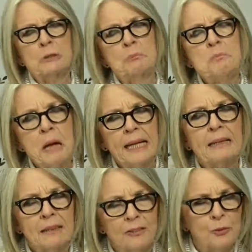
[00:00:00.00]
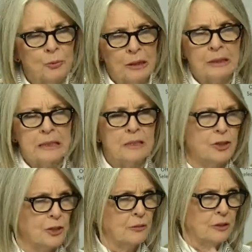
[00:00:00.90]
make this written in
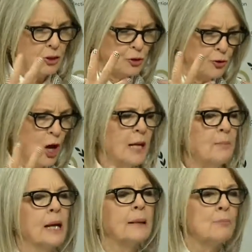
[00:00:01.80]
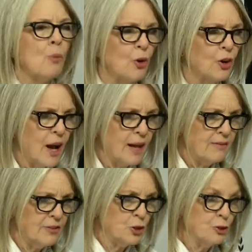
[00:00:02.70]
stone. Let's try to make more out
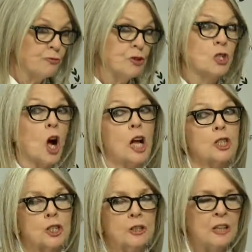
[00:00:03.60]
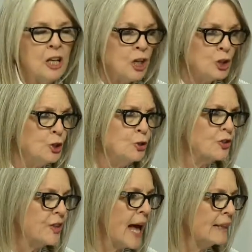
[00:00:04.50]
of this. You've got to
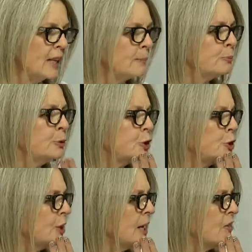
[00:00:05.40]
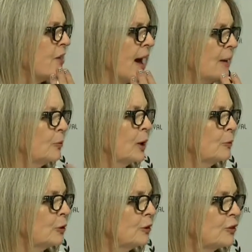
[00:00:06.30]
use that line. Put your head that way
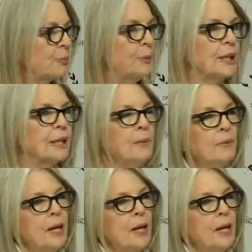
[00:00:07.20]
when you speak.